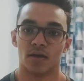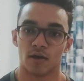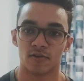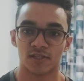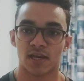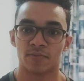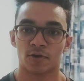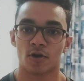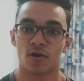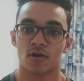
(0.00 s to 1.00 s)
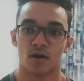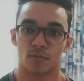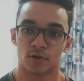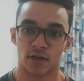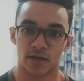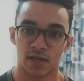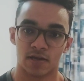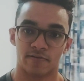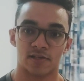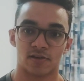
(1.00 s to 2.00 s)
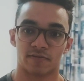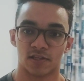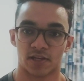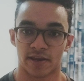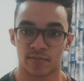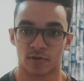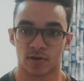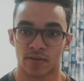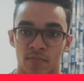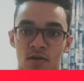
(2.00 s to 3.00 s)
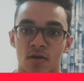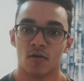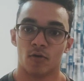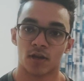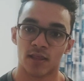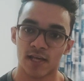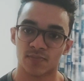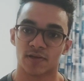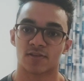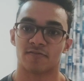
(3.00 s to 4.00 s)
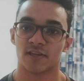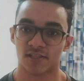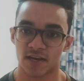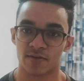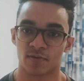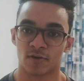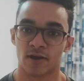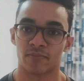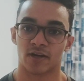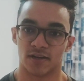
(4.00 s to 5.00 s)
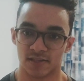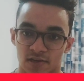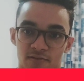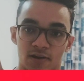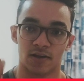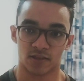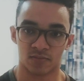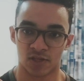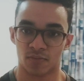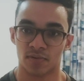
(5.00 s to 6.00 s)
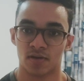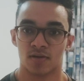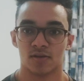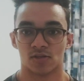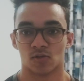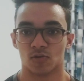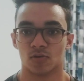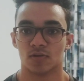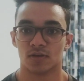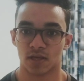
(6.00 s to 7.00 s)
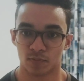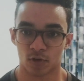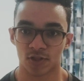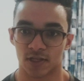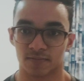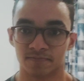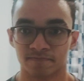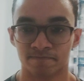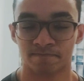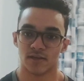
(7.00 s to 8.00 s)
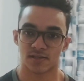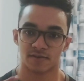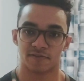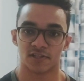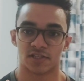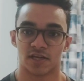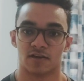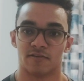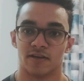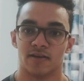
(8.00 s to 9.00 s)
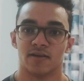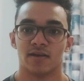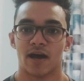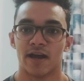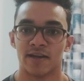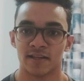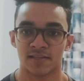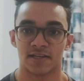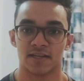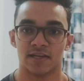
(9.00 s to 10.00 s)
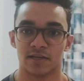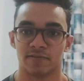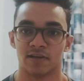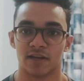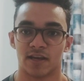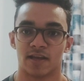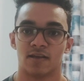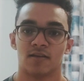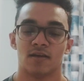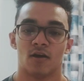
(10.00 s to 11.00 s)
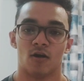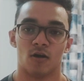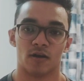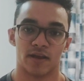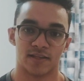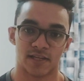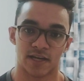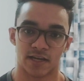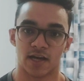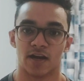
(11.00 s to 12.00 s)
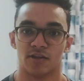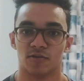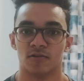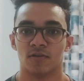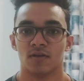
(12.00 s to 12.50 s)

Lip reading: Now it's time to talk about the takeaways of this training program. What are the aspects of this training program that deserve a thumbs up? So keep watching. Here's the first takeaway: high intensity interval training or HIIT cardio.